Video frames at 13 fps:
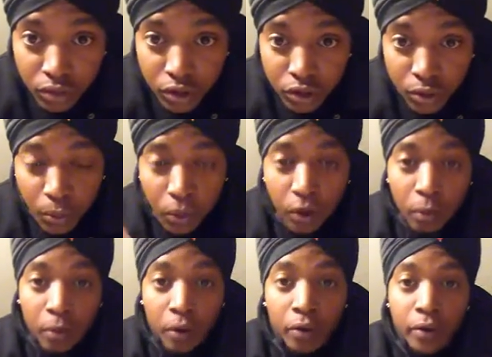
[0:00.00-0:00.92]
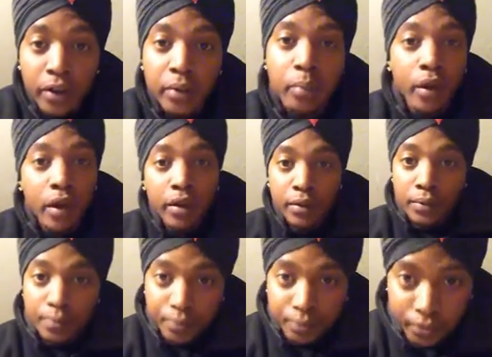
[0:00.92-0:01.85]
It's your boy, Maureen Bey.
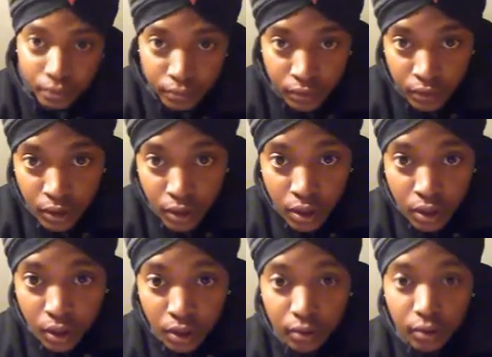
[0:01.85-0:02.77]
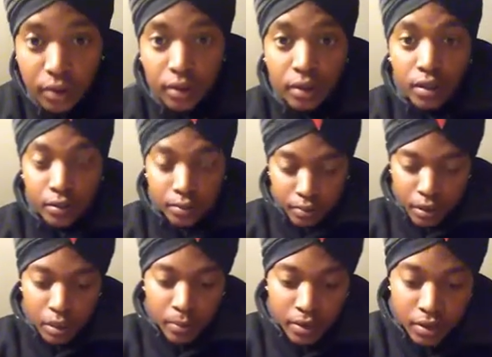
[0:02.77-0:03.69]
Uh,
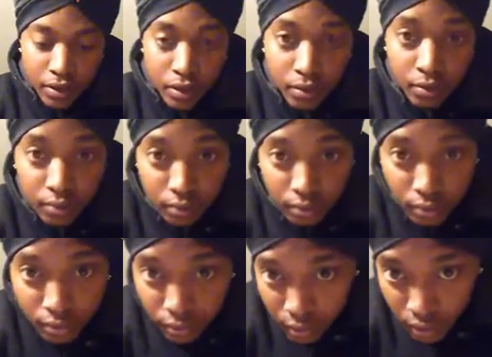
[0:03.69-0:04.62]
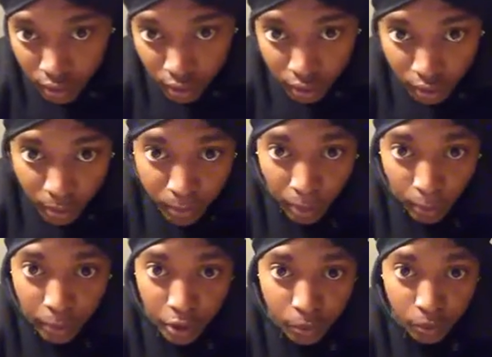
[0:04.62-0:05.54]
coming to my
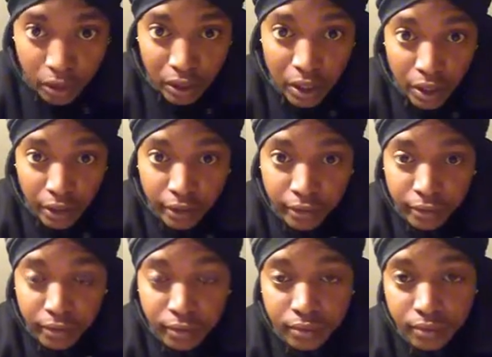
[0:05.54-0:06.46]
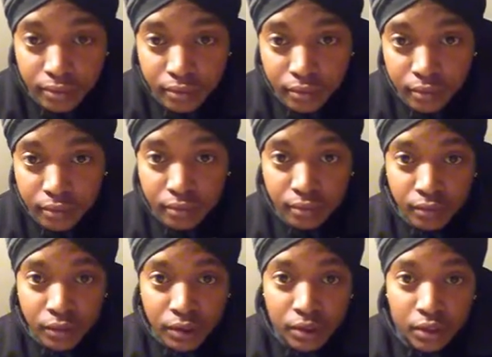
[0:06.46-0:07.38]
people live.
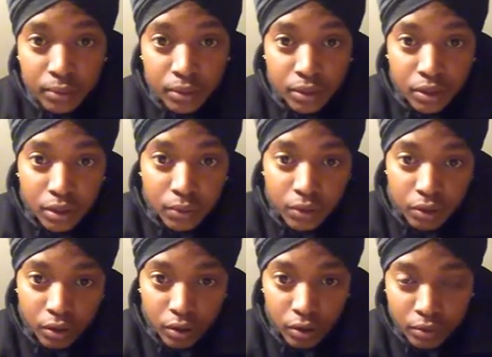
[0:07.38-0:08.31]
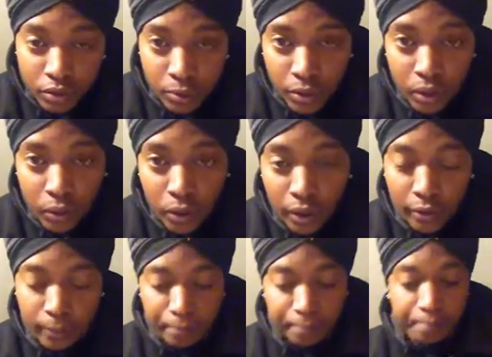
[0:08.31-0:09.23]
Seeing what's good with y'all. It's been a
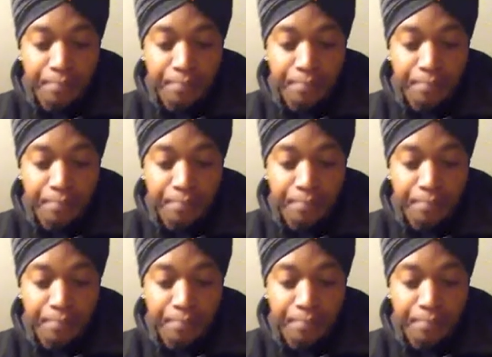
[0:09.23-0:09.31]
while.